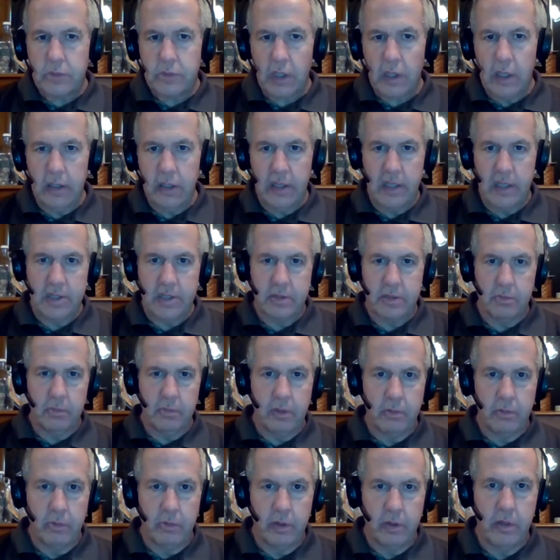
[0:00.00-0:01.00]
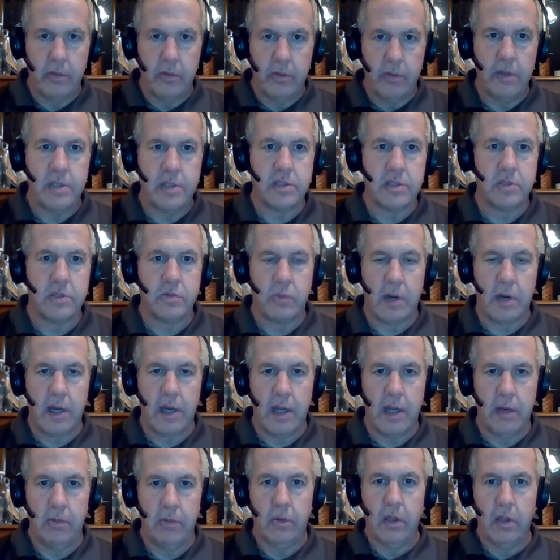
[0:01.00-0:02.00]
And that's one of the reasons
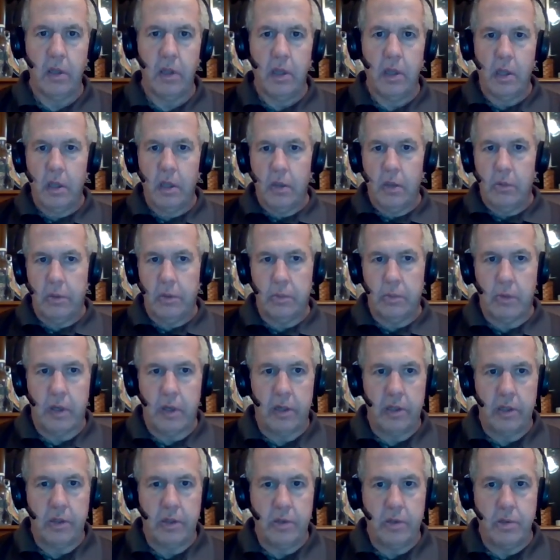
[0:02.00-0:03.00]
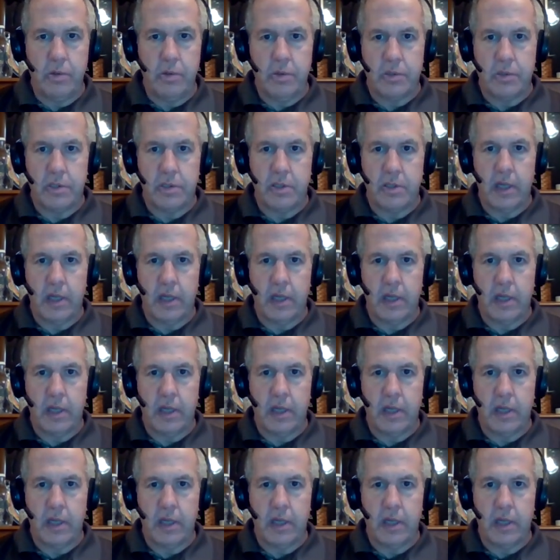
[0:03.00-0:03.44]
why we'd want to use